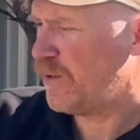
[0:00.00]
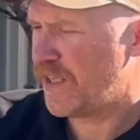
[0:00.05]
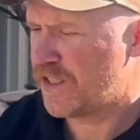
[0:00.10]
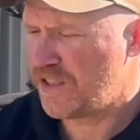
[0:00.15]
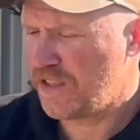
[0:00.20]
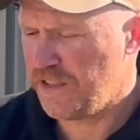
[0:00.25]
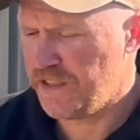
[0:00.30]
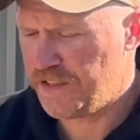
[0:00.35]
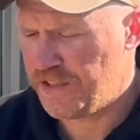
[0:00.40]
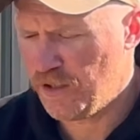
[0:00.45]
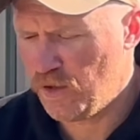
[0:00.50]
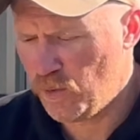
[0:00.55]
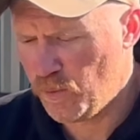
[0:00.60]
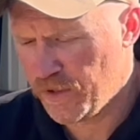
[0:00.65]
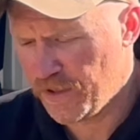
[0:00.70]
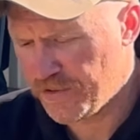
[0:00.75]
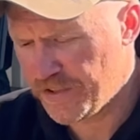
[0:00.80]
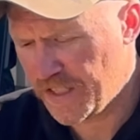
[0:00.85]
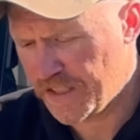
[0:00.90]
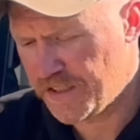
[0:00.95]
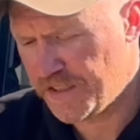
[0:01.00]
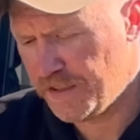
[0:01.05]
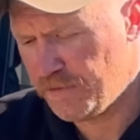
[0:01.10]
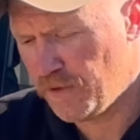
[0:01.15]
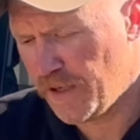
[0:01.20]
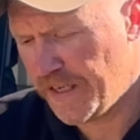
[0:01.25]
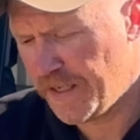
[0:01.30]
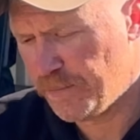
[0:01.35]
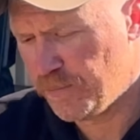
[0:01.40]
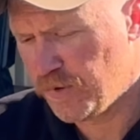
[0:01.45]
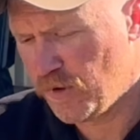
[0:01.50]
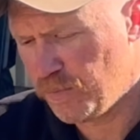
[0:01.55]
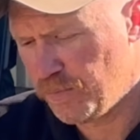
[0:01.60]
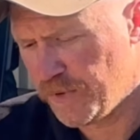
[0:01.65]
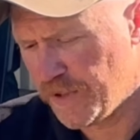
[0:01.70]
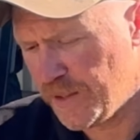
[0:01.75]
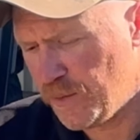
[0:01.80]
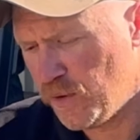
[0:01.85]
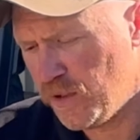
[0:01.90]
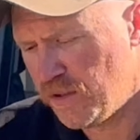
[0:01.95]
actually tell whether it's actually rated
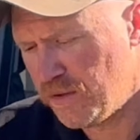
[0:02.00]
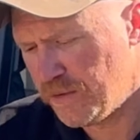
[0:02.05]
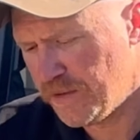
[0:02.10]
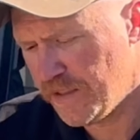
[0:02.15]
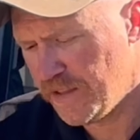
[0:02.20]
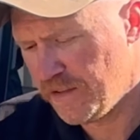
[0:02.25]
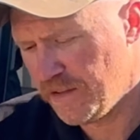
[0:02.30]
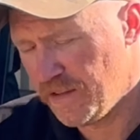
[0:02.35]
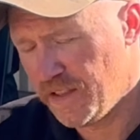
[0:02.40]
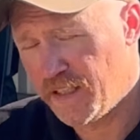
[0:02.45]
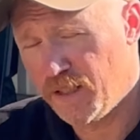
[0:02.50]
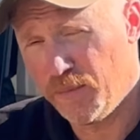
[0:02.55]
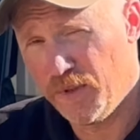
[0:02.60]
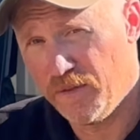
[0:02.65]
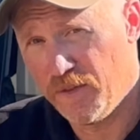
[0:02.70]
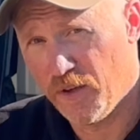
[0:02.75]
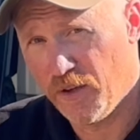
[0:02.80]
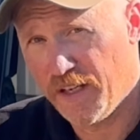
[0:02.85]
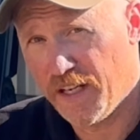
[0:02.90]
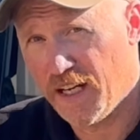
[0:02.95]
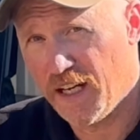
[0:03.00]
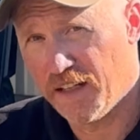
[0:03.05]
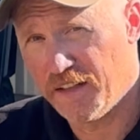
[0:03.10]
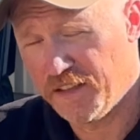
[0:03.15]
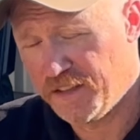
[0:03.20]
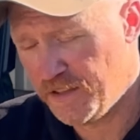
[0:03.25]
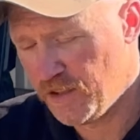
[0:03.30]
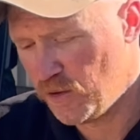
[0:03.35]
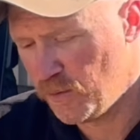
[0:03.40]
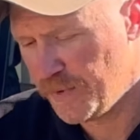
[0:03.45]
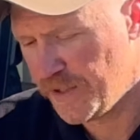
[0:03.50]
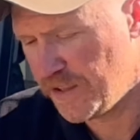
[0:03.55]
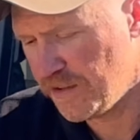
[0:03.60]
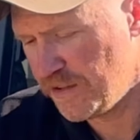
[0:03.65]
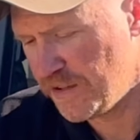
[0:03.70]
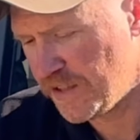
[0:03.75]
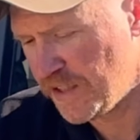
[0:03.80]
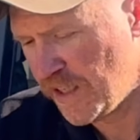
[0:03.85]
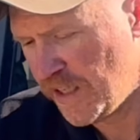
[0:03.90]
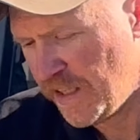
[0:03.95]
properly? Well, it can be very hard to tell
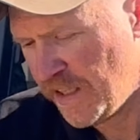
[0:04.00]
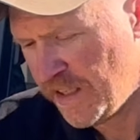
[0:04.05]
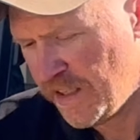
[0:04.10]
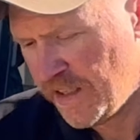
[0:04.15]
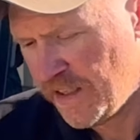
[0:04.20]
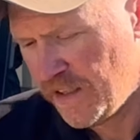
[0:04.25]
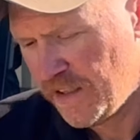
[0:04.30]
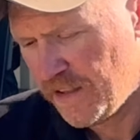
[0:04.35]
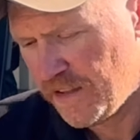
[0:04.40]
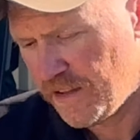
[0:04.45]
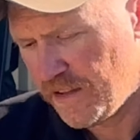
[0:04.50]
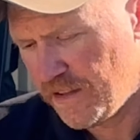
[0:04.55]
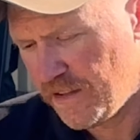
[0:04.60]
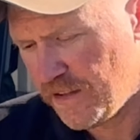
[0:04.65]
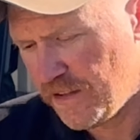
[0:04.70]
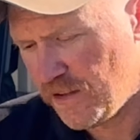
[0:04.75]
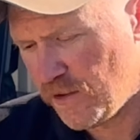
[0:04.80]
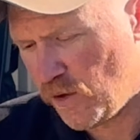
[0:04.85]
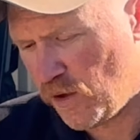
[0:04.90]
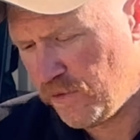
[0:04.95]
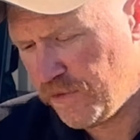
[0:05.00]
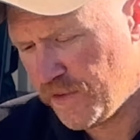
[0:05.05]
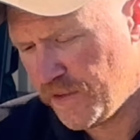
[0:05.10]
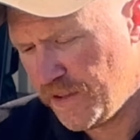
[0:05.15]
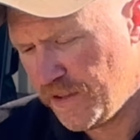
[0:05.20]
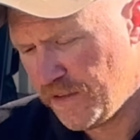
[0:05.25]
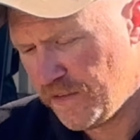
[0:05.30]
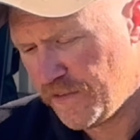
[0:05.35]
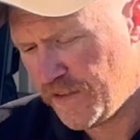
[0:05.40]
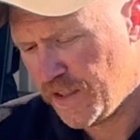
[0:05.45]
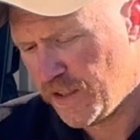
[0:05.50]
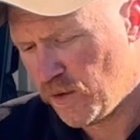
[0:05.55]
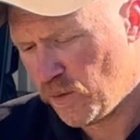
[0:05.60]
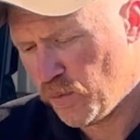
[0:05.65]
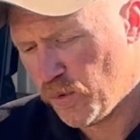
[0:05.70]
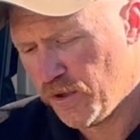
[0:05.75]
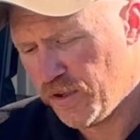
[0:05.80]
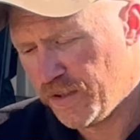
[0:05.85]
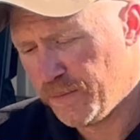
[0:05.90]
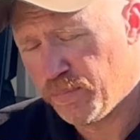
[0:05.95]
because often they're
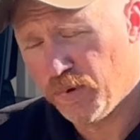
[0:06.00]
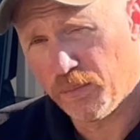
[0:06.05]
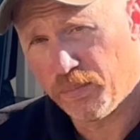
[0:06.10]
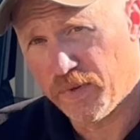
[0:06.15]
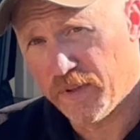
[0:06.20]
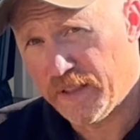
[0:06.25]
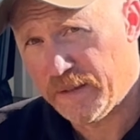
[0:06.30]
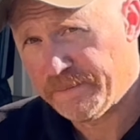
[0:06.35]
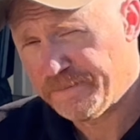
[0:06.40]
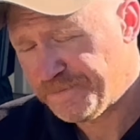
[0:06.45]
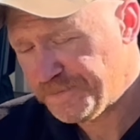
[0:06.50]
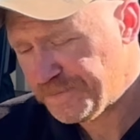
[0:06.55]
not worded properly.